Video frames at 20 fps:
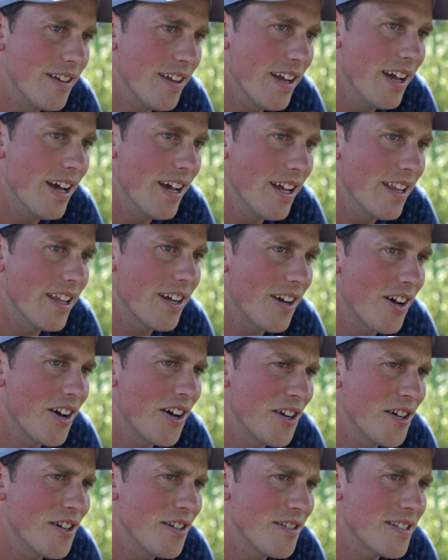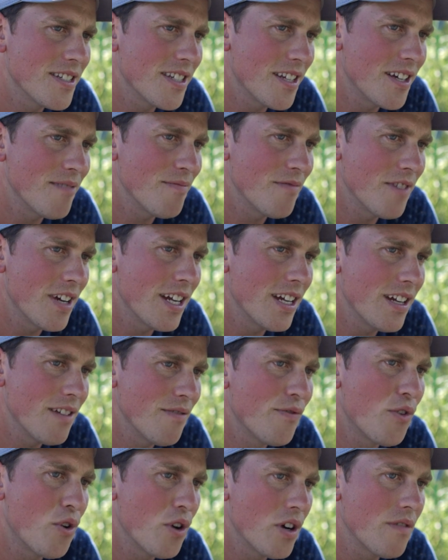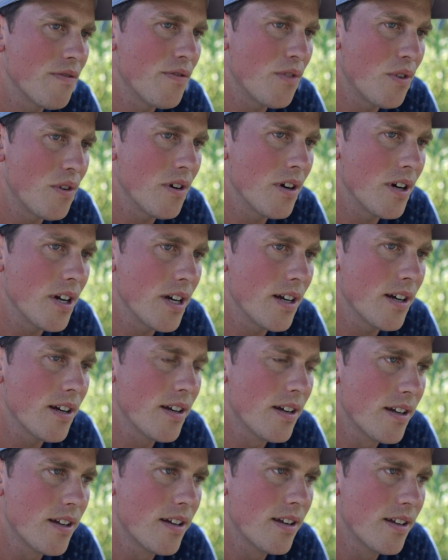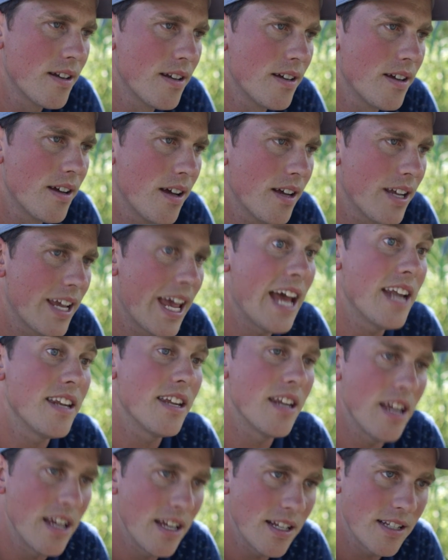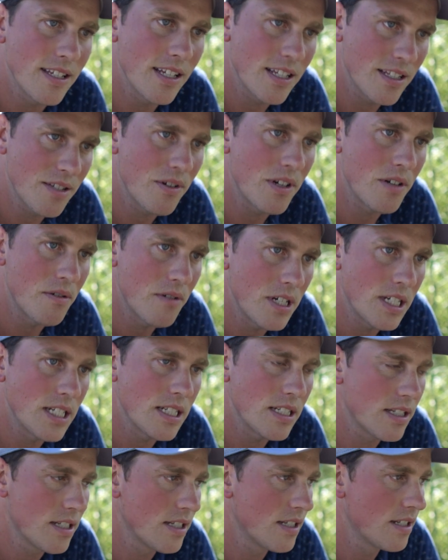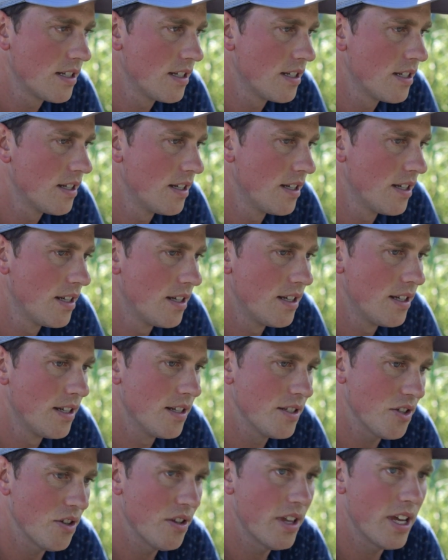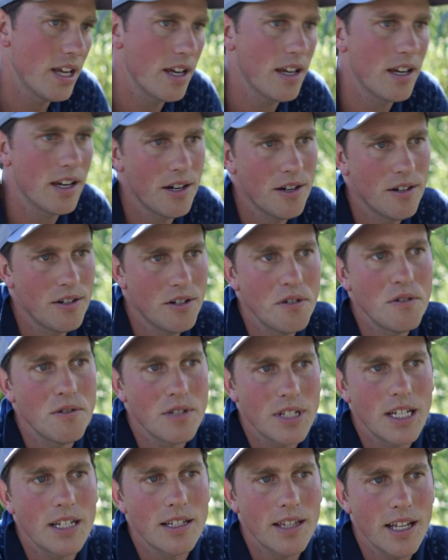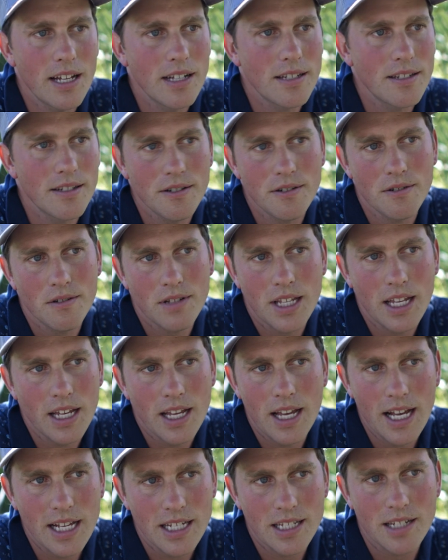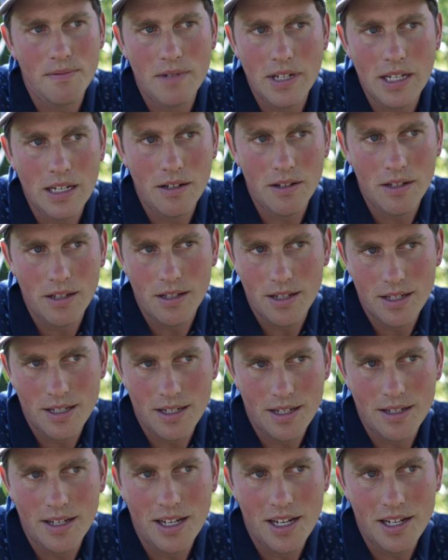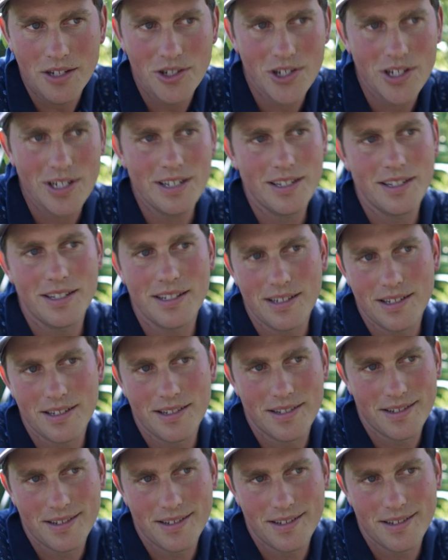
Yeah, like 100 and some, right? And 44 candidates, that's what it was. So they hear news like that too, and they ask me, is it dangerous?